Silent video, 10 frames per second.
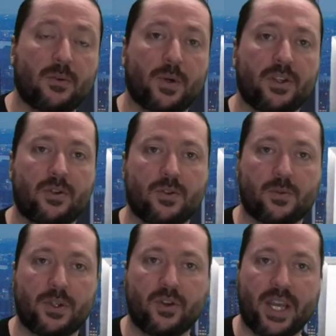what you do
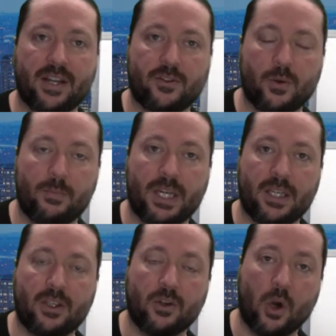is when you get into a
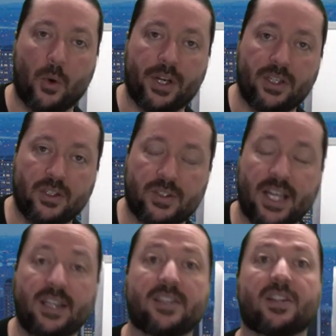meeting, you go in and you
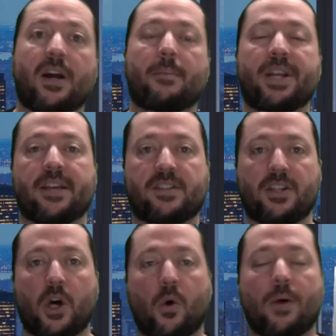say, listen, I'm an
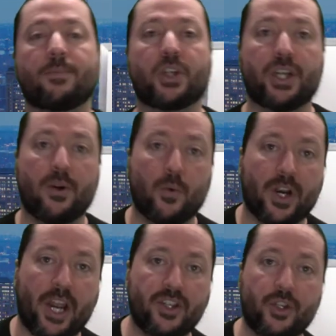SEO, I'm good at
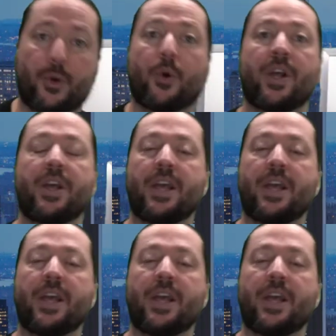what I do,